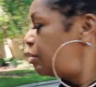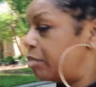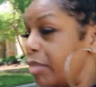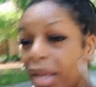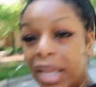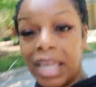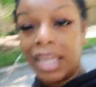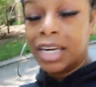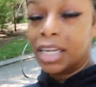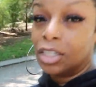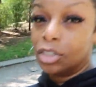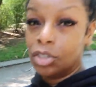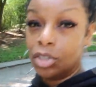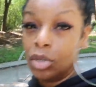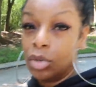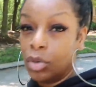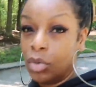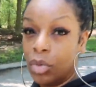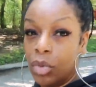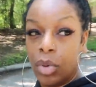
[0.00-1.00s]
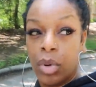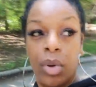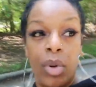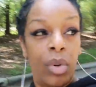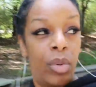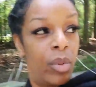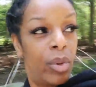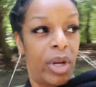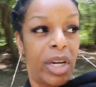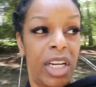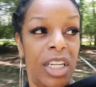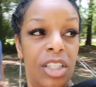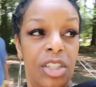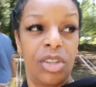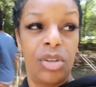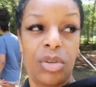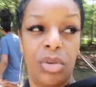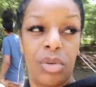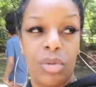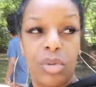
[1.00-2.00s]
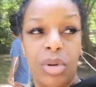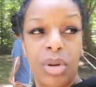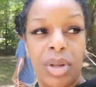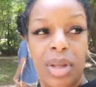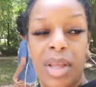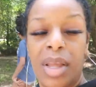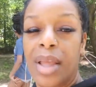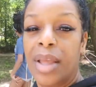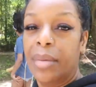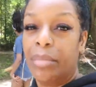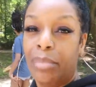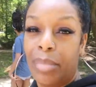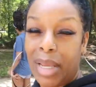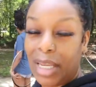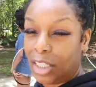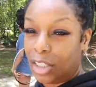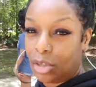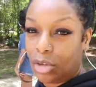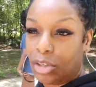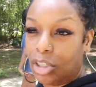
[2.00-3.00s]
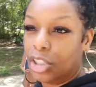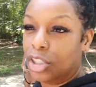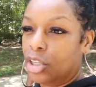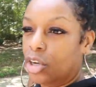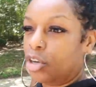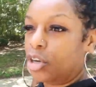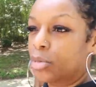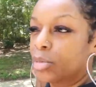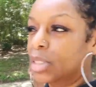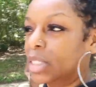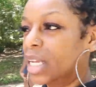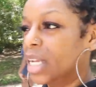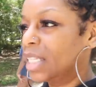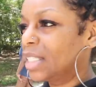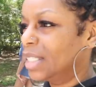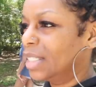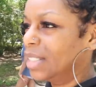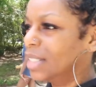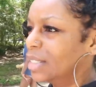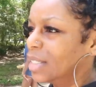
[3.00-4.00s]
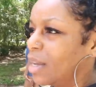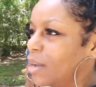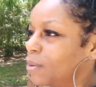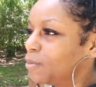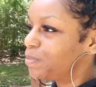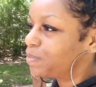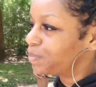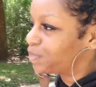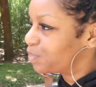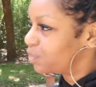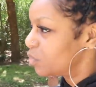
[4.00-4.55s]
it do what it do based on the circumstances, so.